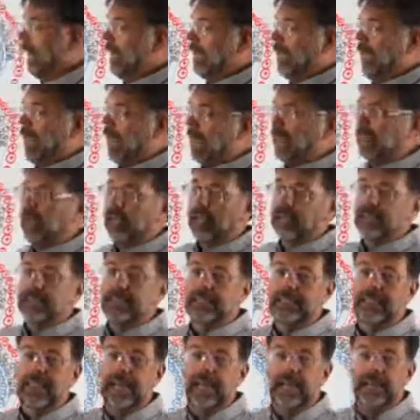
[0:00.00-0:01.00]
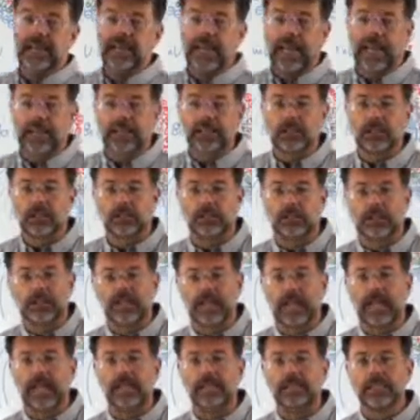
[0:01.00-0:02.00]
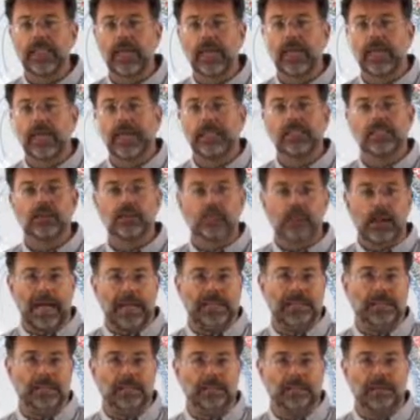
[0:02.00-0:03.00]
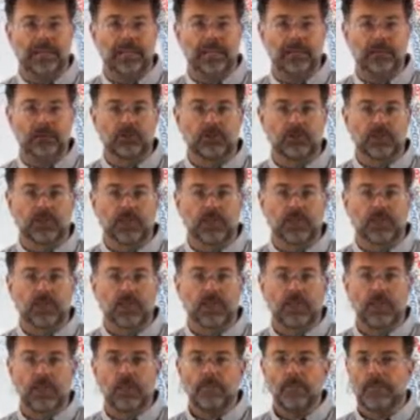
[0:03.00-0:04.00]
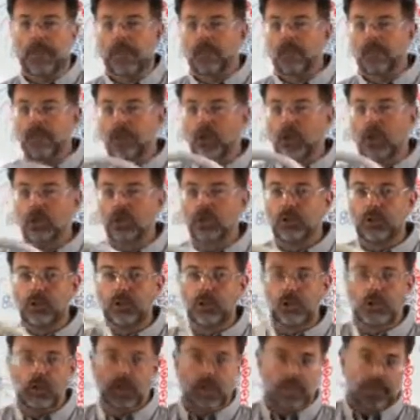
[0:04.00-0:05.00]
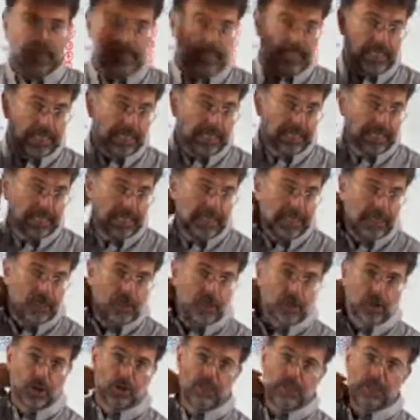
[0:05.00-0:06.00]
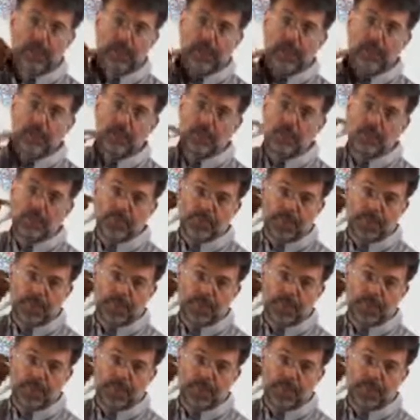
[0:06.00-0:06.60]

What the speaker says: and unhealthy and cancerous cells is massively increased. Now if you go to the clinic in Germany,